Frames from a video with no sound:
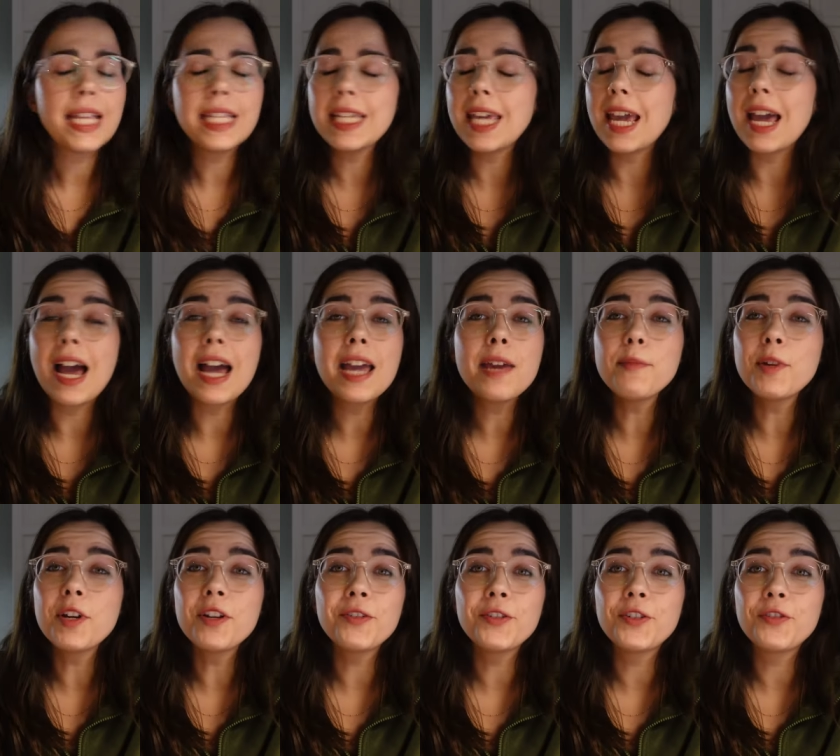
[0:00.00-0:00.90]
And yeah, I am
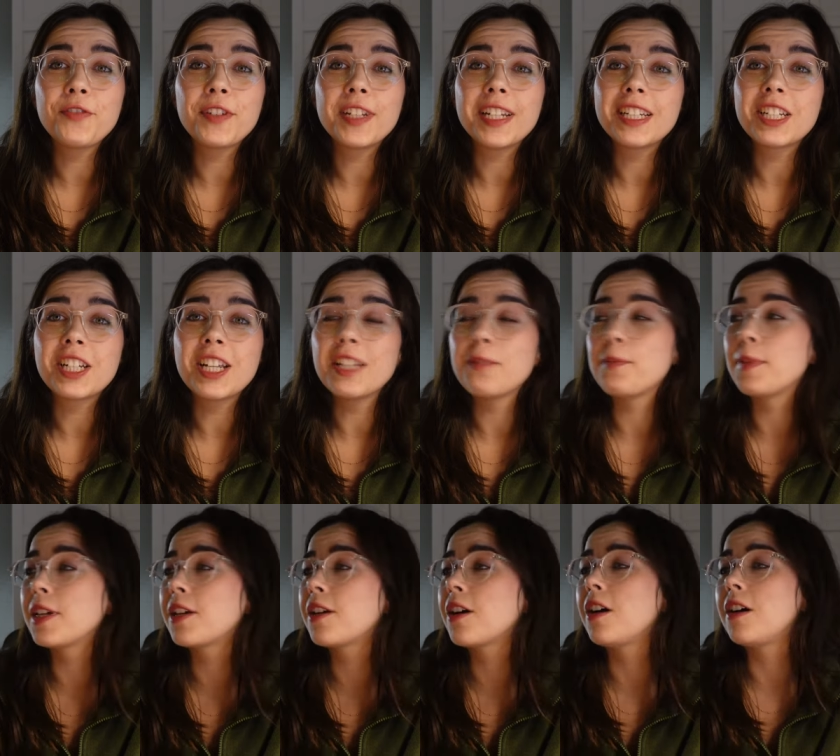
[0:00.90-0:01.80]
going to finish it
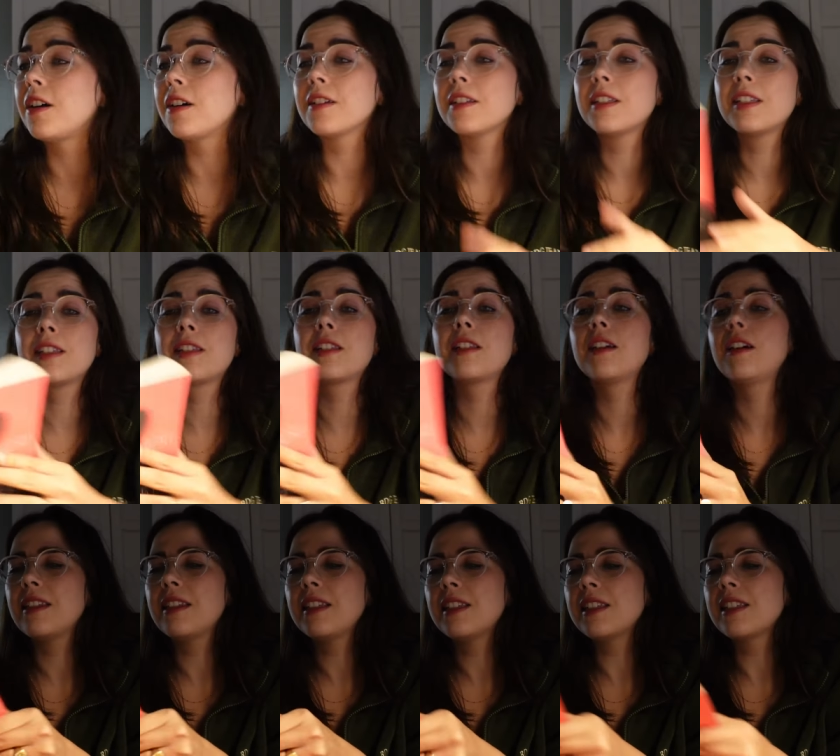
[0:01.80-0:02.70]
because
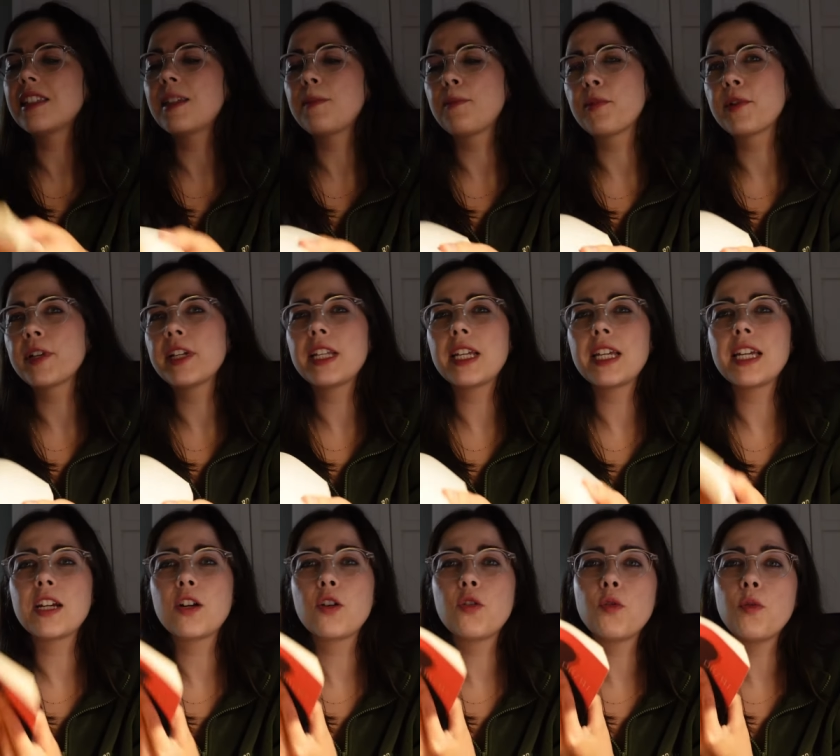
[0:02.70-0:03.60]
this is a
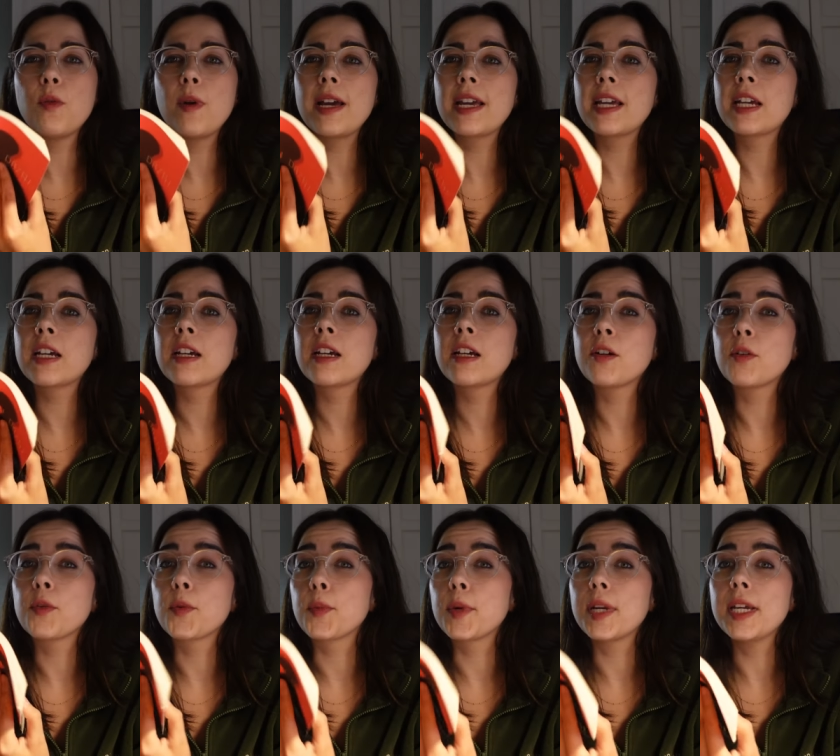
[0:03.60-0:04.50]
pretty quick
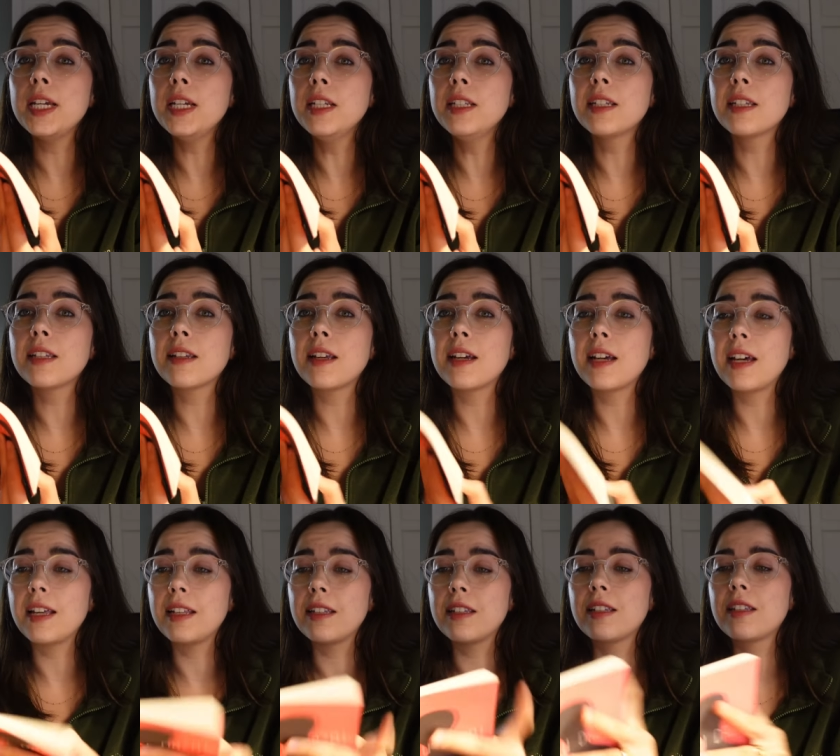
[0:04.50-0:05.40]
read
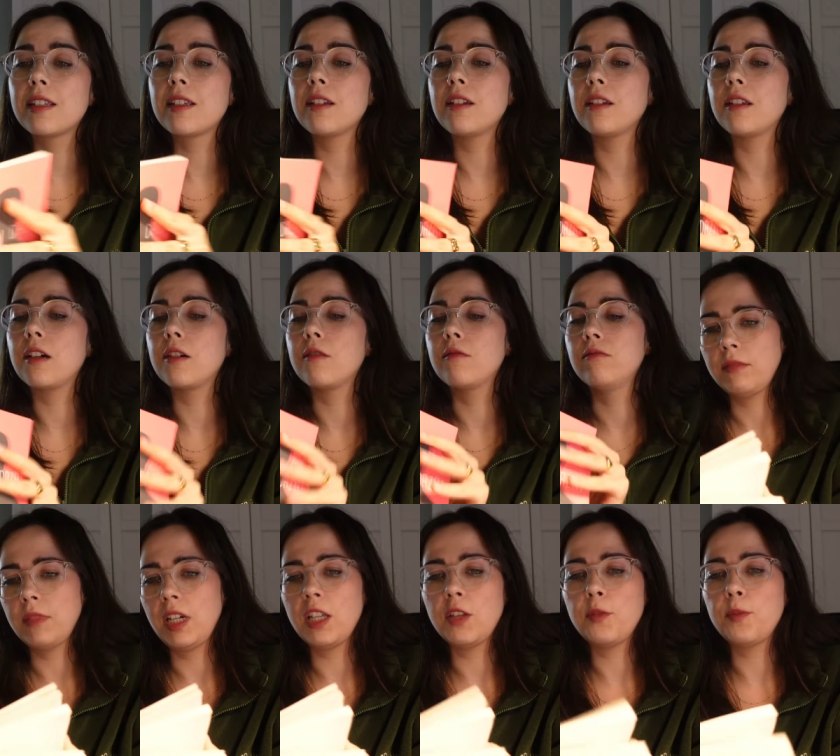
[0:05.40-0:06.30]
and, you know,
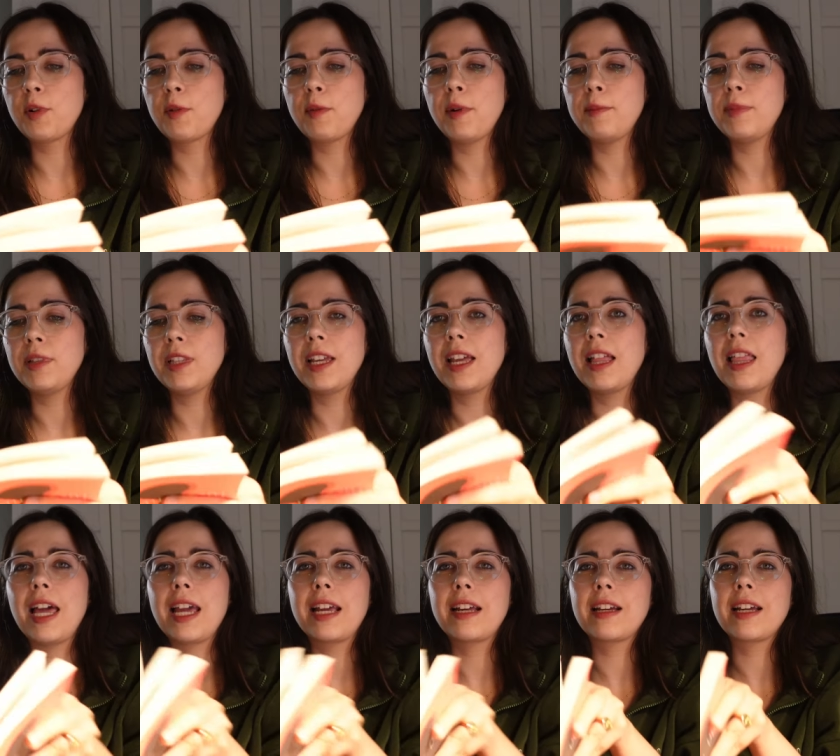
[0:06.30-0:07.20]
I need probably
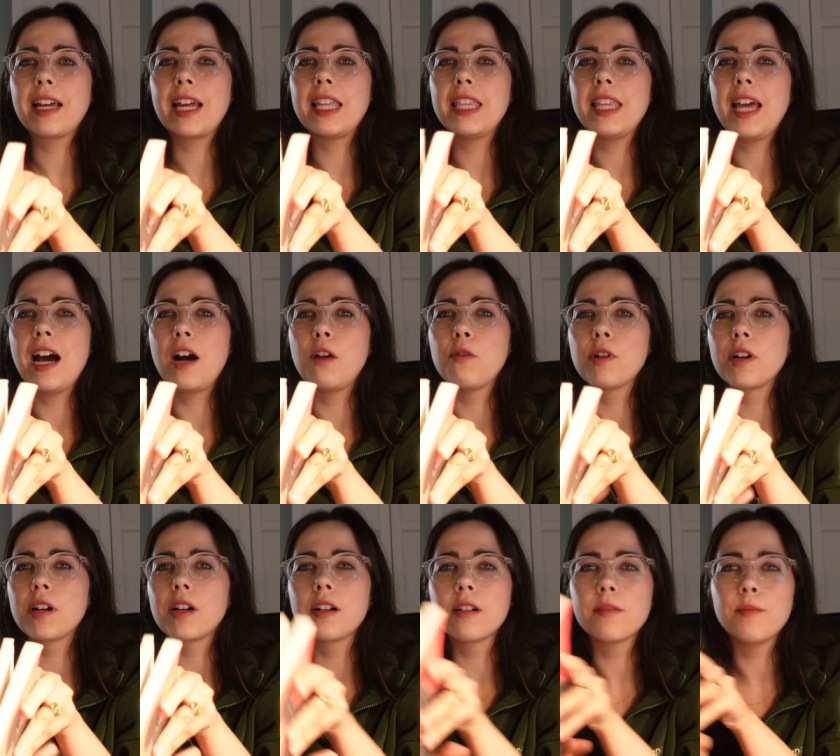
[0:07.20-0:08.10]
like an
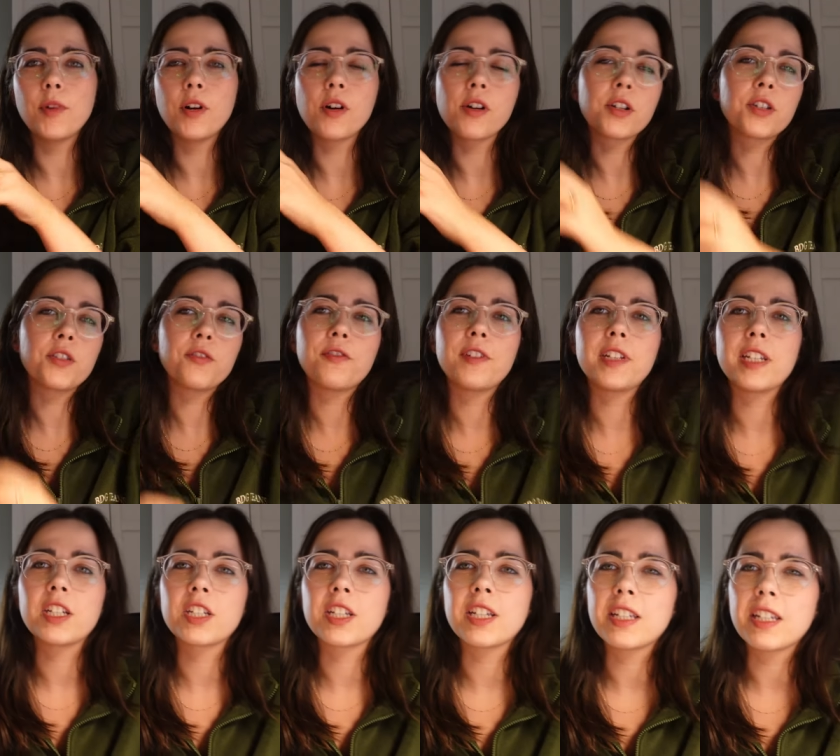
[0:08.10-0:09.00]
hour more to
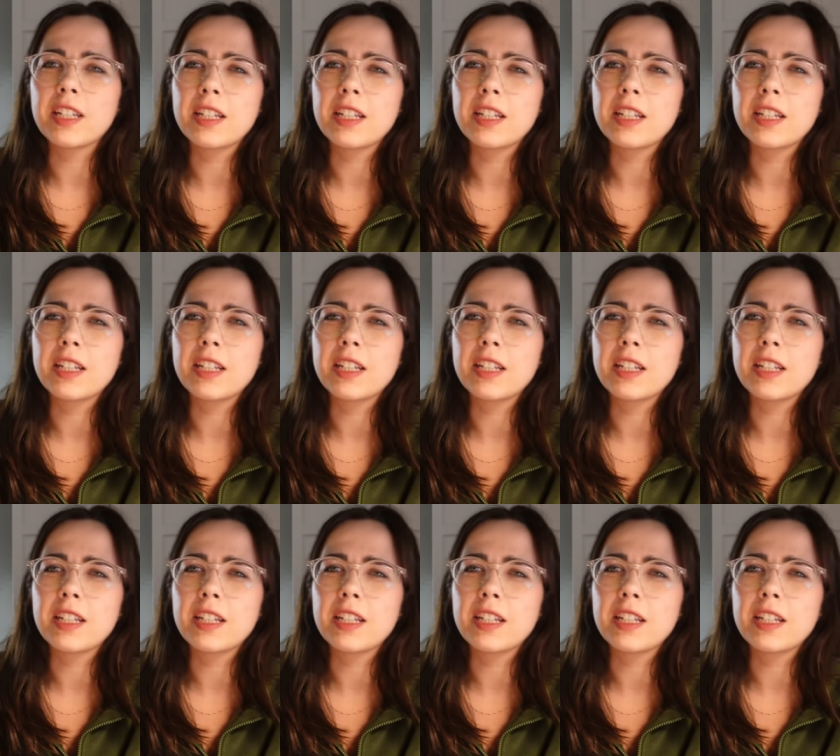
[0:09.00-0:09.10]
finish it.